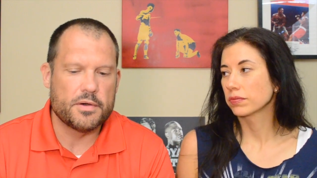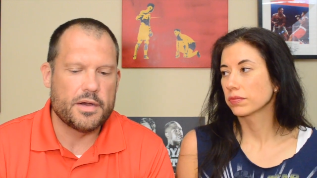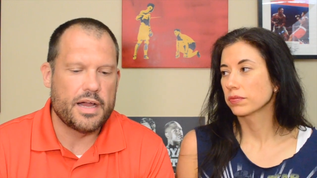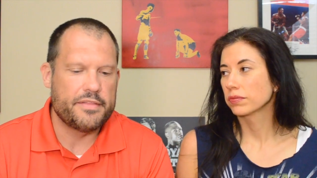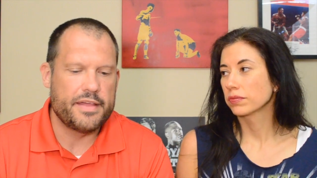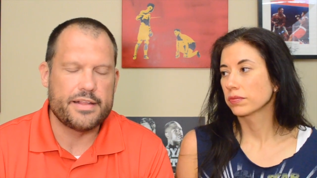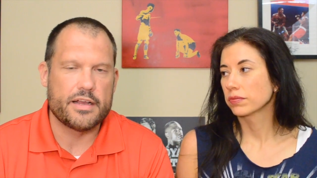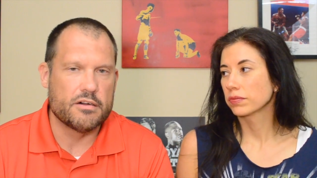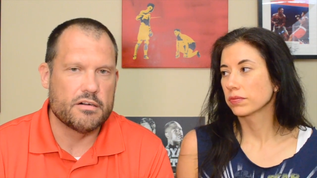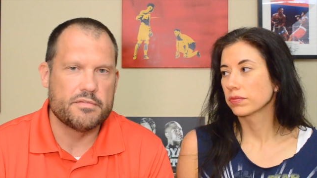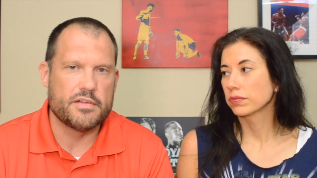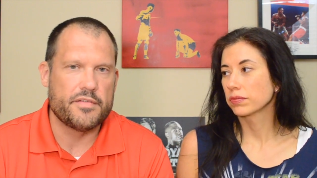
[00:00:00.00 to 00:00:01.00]
Speaker 1: well, I think that
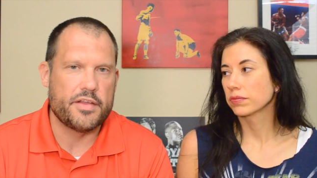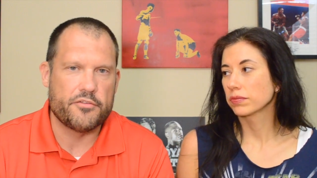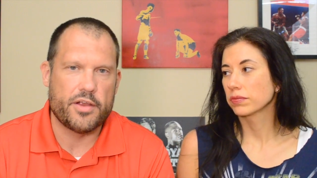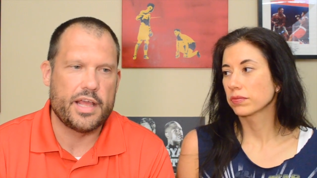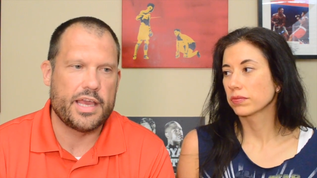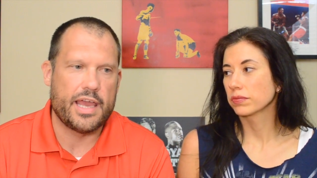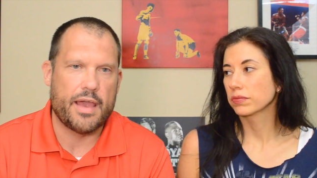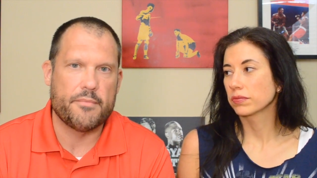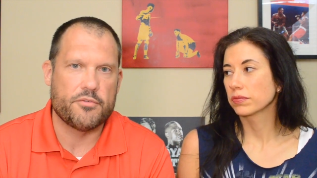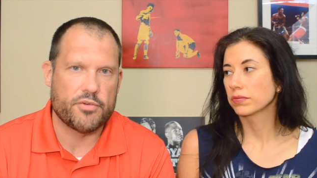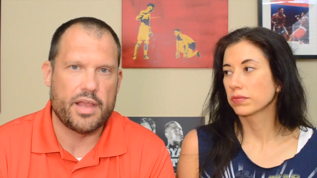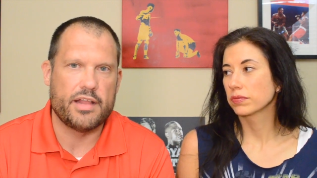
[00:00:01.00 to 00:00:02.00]
Kovalev in training camp
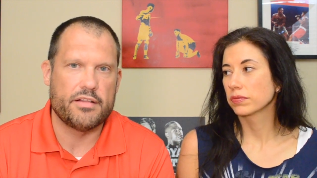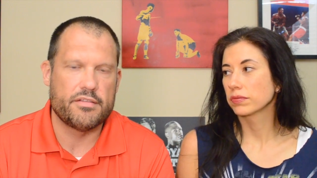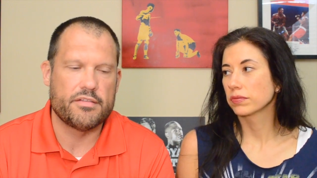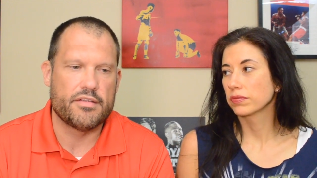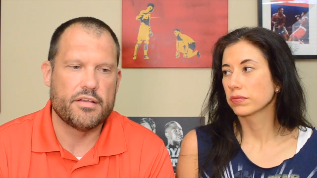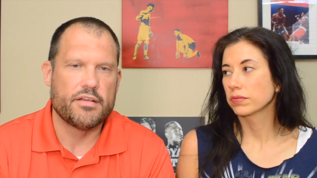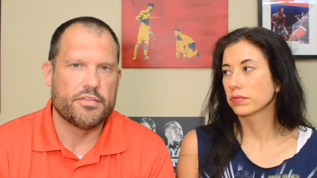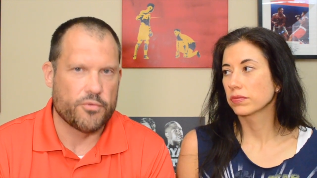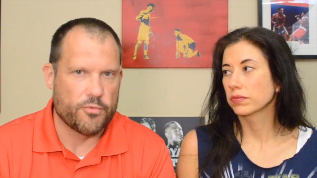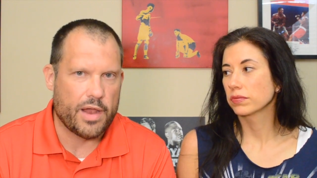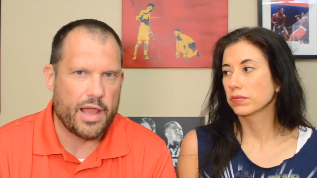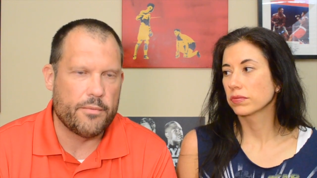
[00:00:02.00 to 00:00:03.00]
trains the
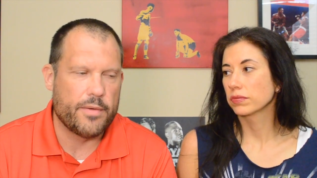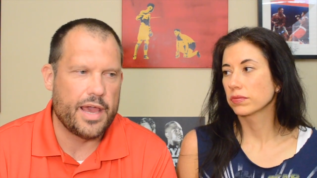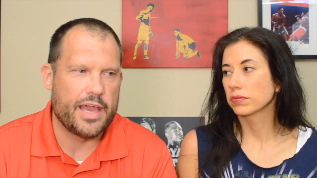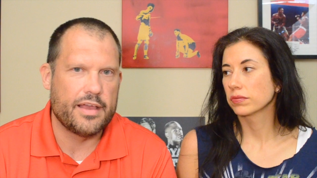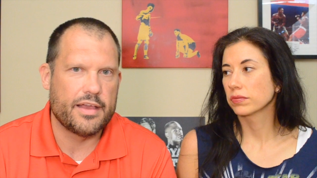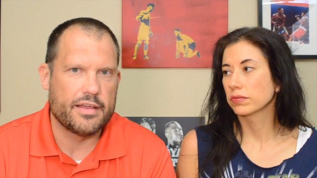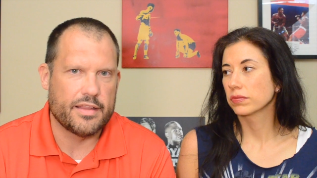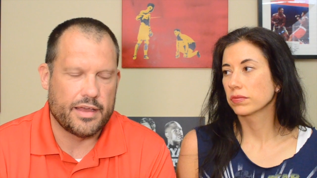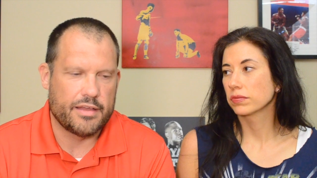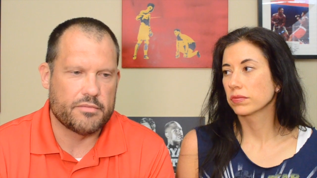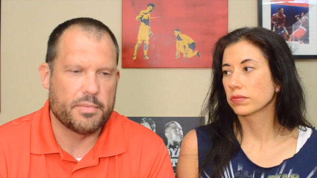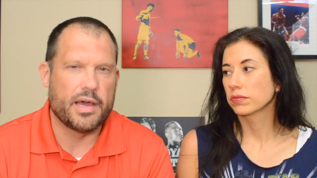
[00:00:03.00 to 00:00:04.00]
right way, like
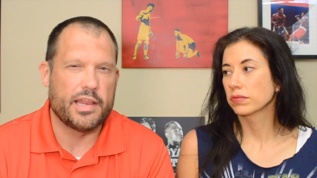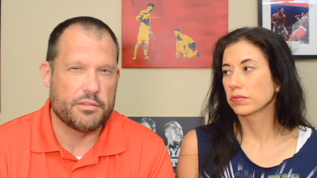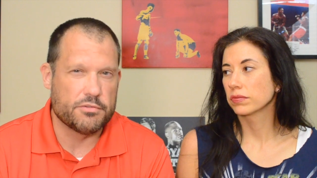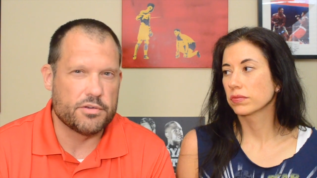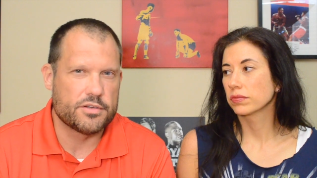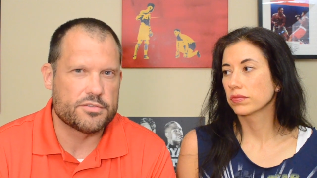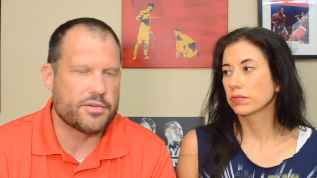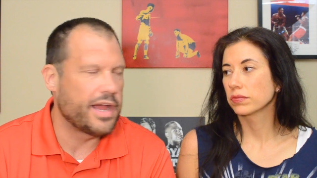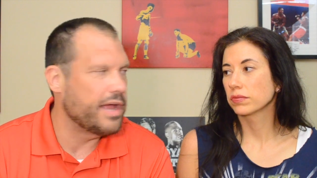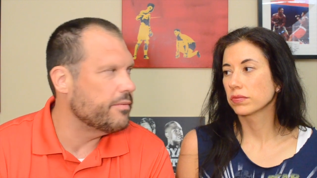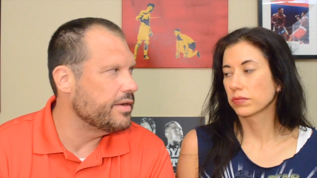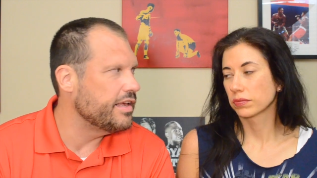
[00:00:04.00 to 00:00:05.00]
his body looks
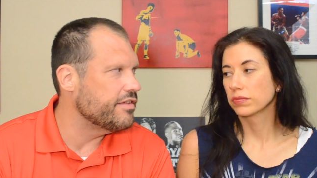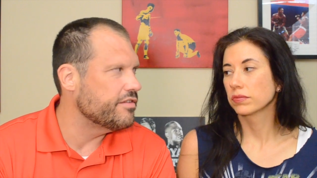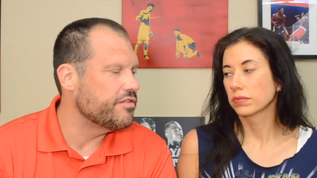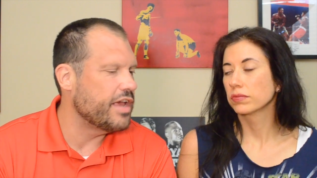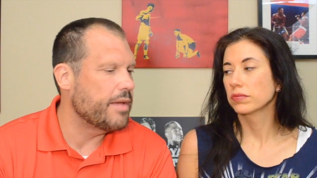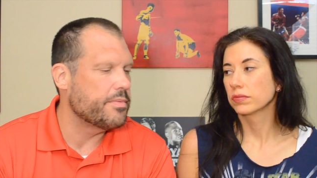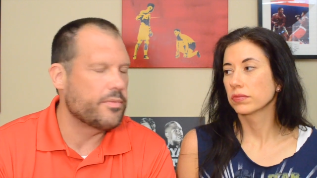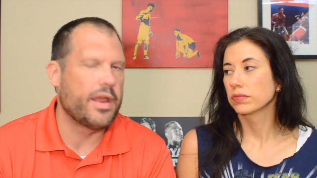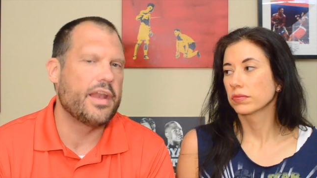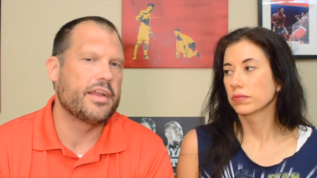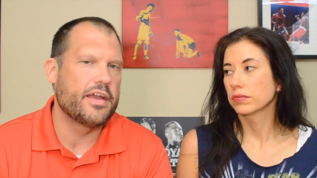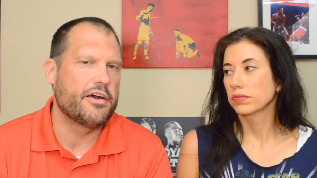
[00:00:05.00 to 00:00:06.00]
right when he's in shape and
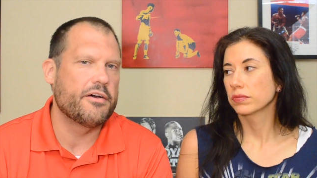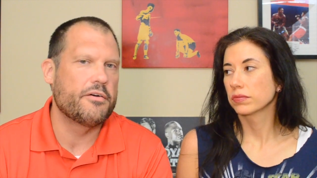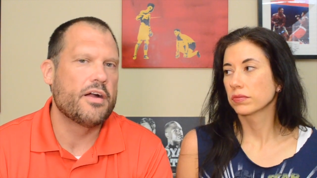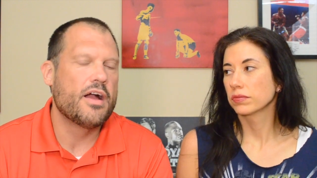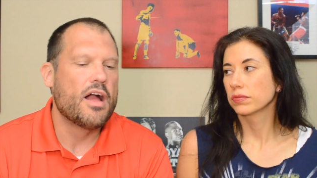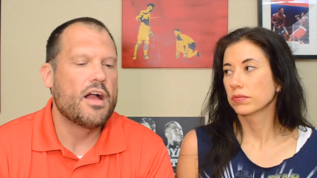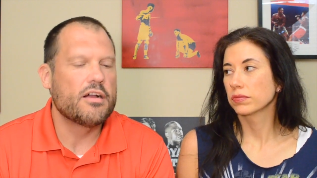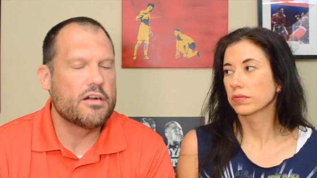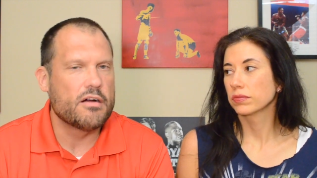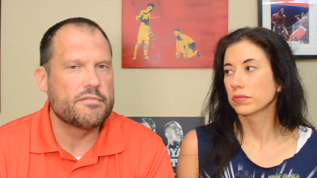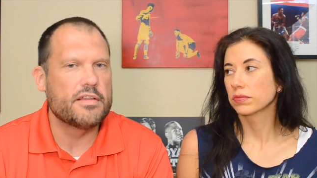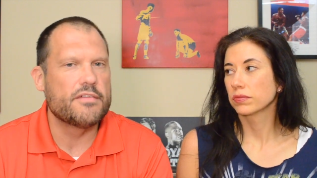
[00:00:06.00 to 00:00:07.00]
ready to go.
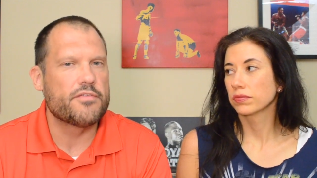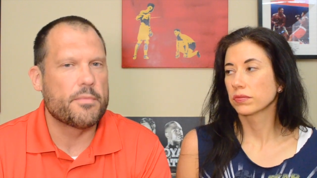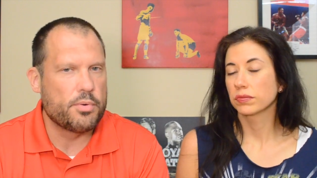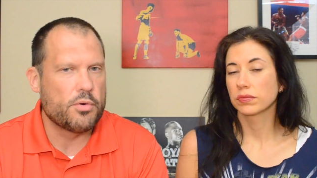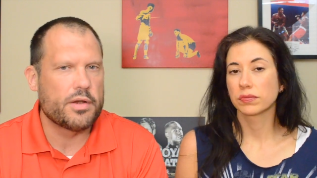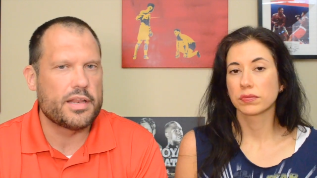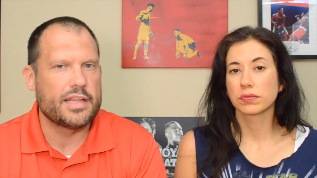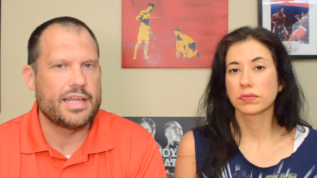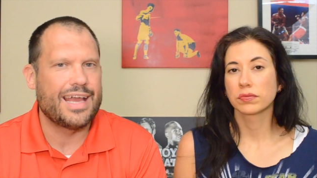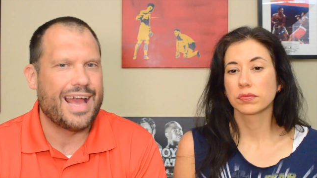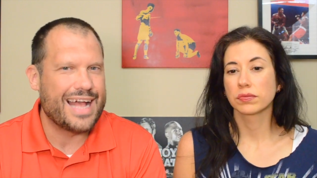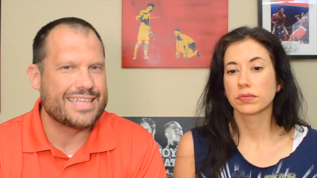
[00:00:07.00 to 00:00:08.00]
Kovalev
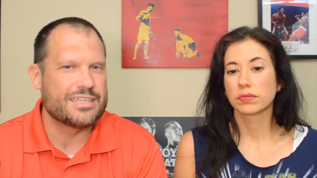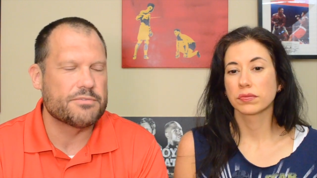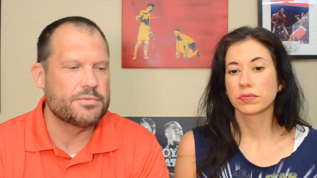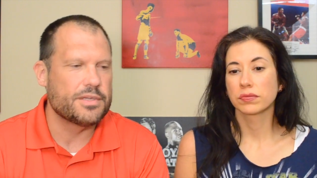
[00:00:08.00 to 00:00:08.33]
reportedly hasn't